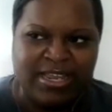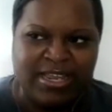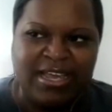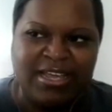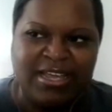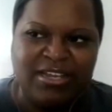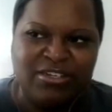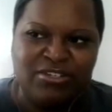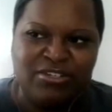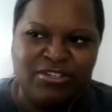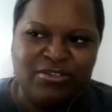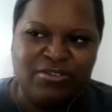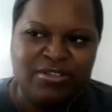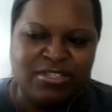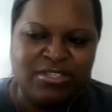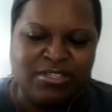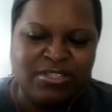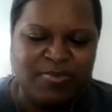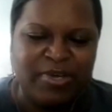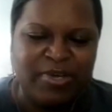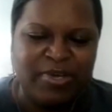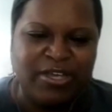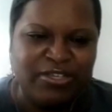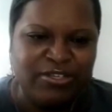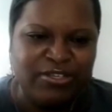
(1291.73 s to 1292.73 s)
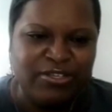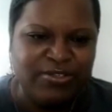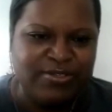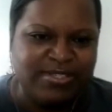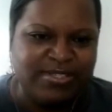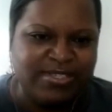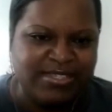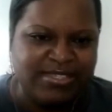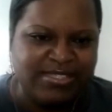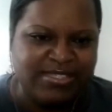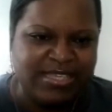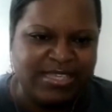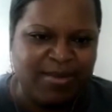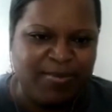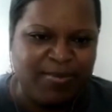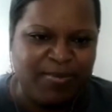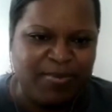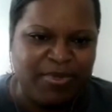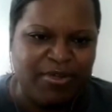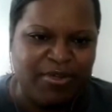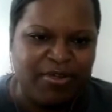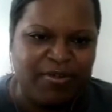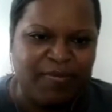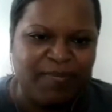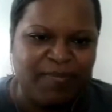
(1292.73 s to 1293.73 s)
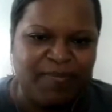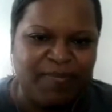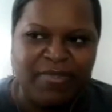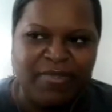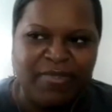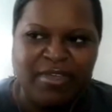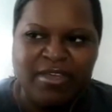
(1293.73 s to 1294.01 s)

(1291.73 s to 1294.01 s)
And I do this by using Zapier.